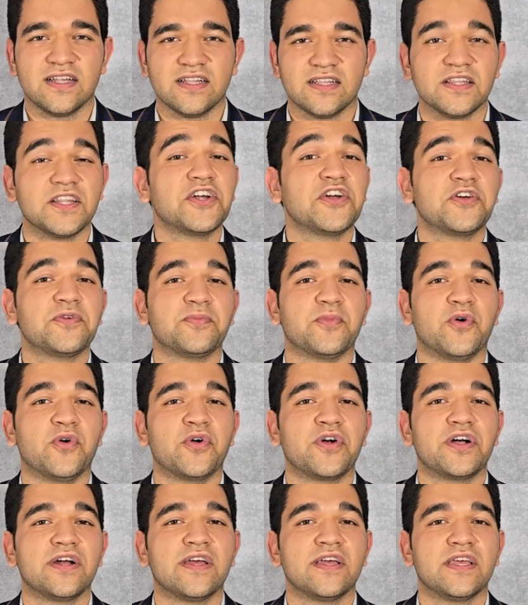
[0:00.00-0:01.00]
Learn
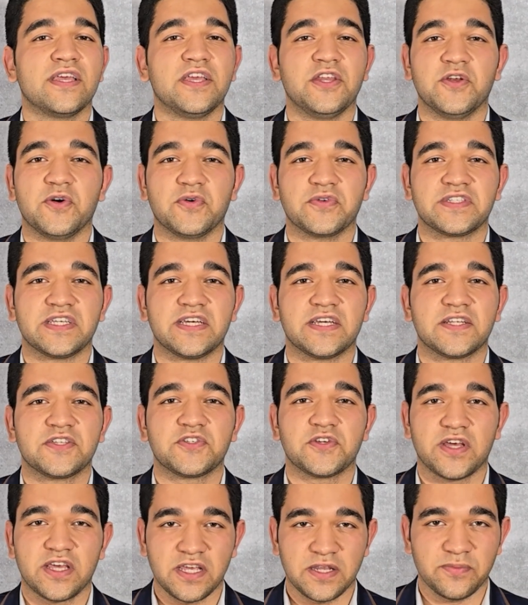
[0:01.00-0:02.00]
more in order
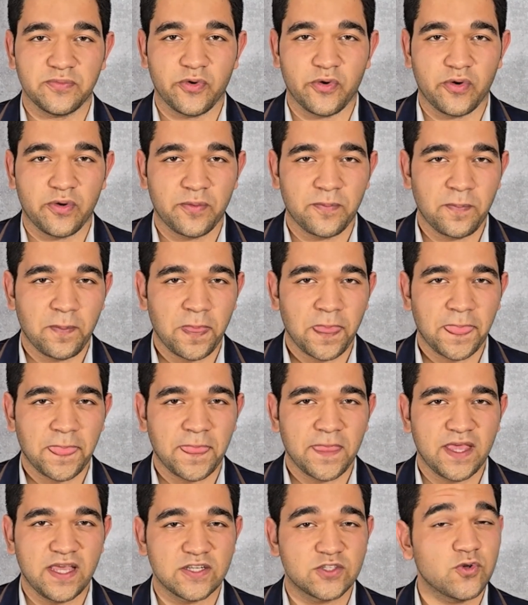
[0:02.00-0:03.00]
to earn more.
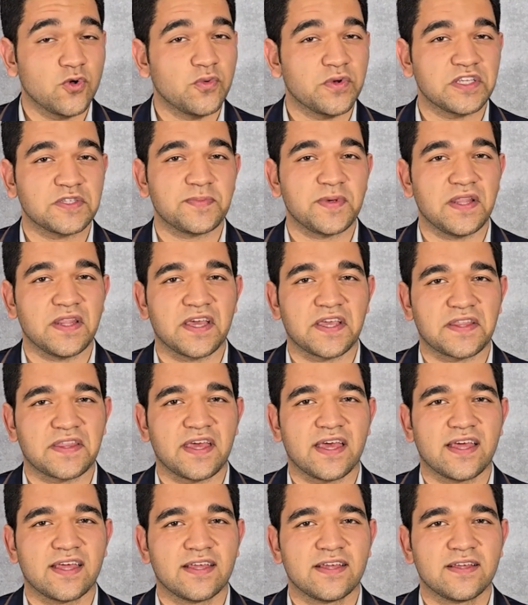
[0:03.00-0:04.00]
It's always been like
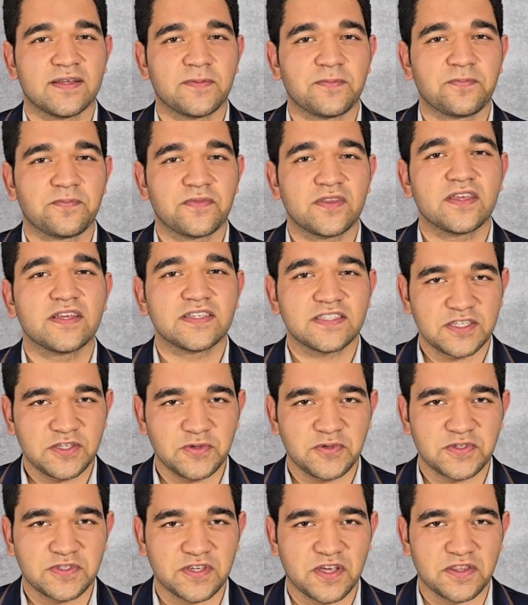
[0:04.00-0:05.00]
that. See
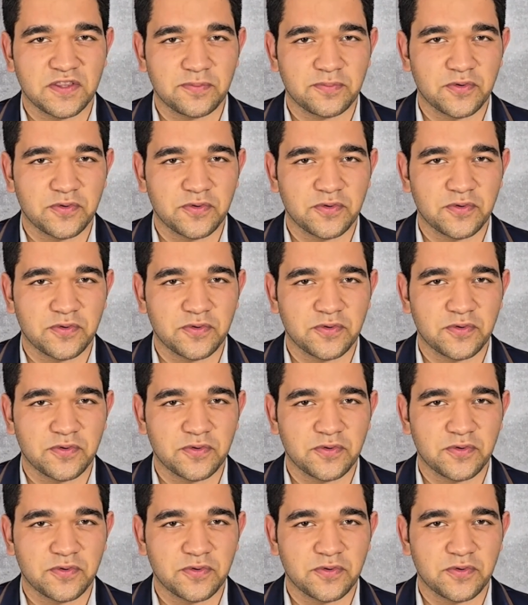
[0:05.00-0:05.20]
you inside the